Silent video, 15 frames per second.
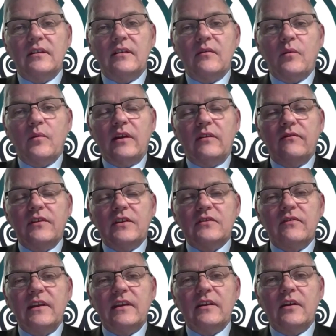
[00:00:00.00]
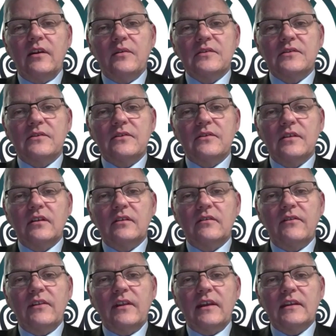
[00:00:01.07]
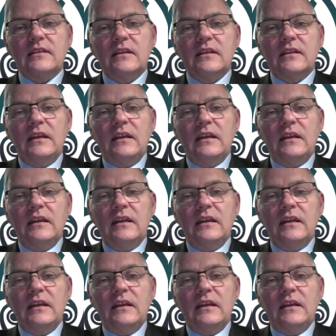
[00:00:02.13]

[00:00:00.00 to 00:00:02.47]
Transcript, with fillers: whitefish fleet now as a result of that.